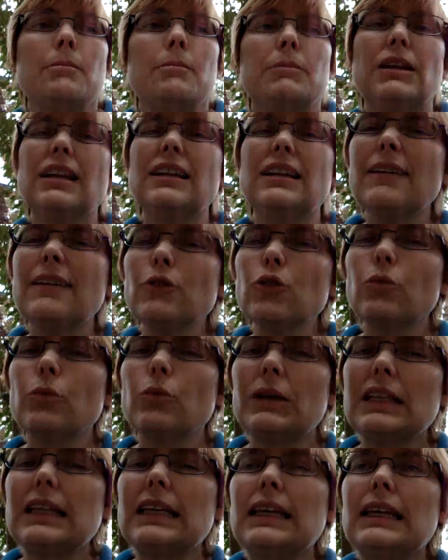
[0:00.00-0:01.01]
But I never
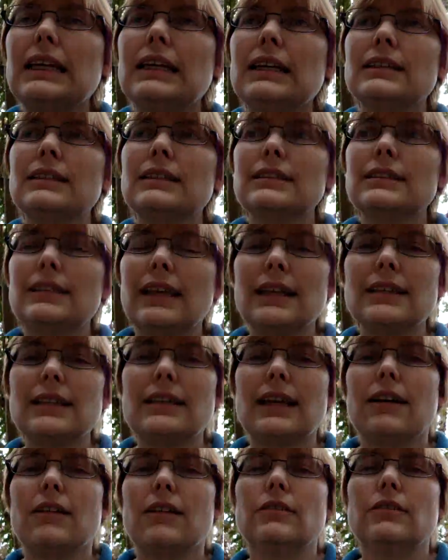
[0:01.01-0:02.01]
really sat
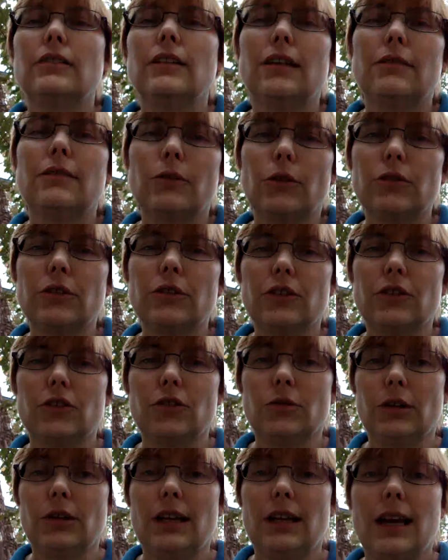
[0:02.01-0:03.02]
down and wrote this
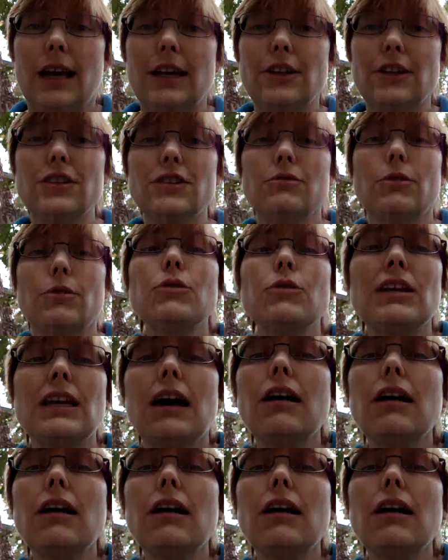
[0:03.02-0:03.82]
story. I just wrote the